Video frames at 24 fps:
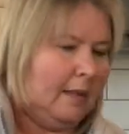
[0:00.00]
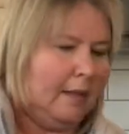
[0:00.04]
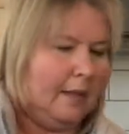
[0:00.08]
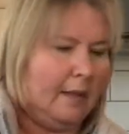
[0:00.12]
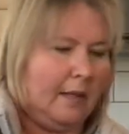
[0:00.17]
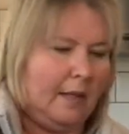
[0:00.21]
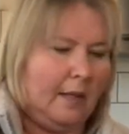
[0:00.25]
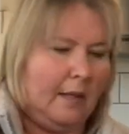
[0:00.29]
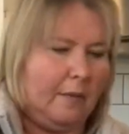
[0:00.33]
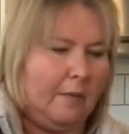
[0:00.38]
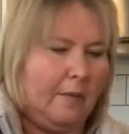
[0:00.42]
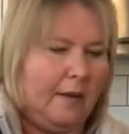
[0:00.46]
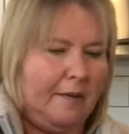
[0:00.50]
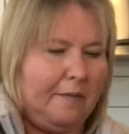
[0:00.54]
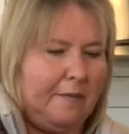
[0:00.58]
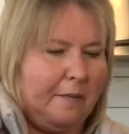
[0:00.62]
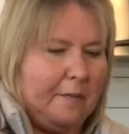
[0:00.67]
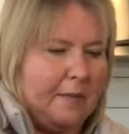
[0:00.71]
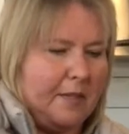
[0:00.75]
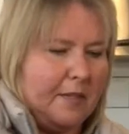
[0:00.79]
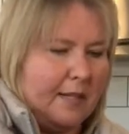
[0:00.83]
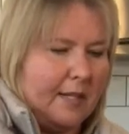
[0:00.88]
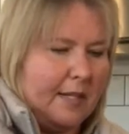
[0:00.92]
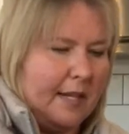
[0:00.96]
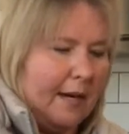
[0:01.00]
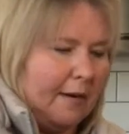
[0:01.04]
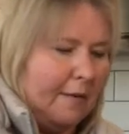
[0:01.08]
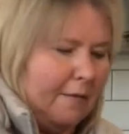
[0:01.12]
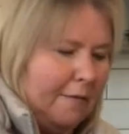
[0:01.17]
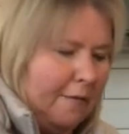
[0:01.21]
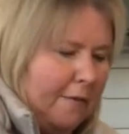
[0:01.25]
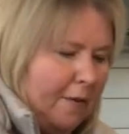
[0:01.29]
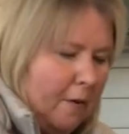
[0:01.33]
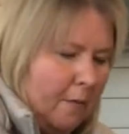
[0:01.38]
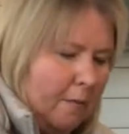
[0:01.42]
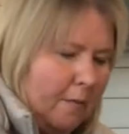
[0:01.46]
Get away from the
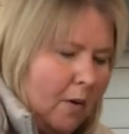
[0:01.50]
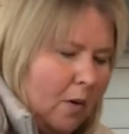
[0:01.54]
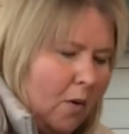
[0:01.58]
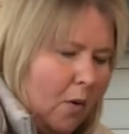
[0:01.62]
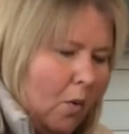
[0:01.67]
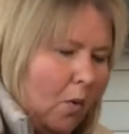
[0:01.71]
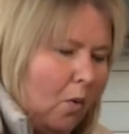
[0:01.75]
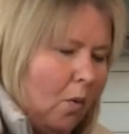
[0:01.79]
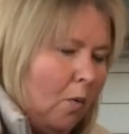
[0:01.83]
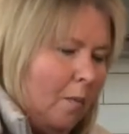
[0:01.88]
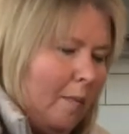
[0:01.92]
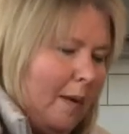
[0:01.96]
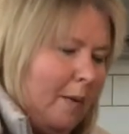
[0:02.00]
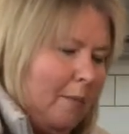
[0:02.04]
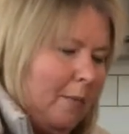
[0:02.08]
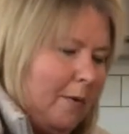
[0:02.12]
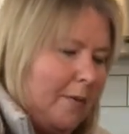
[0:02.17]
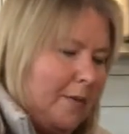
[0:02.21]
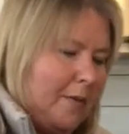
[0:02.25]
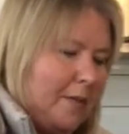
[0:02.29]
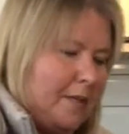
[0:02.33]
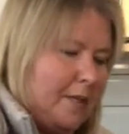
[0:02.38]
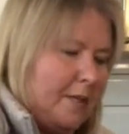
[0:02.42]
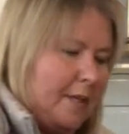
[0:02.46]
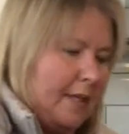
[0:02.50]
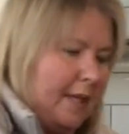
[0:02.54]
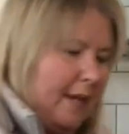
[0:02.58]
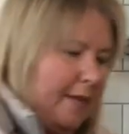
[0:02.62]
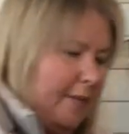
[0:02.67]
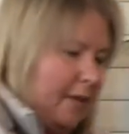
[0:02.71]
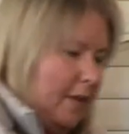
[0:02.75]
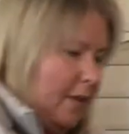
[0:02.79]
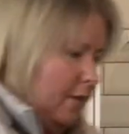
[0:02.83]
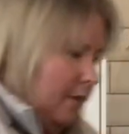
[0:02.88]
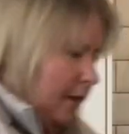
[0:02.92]
styrofoam. Oh my word, this is heavy.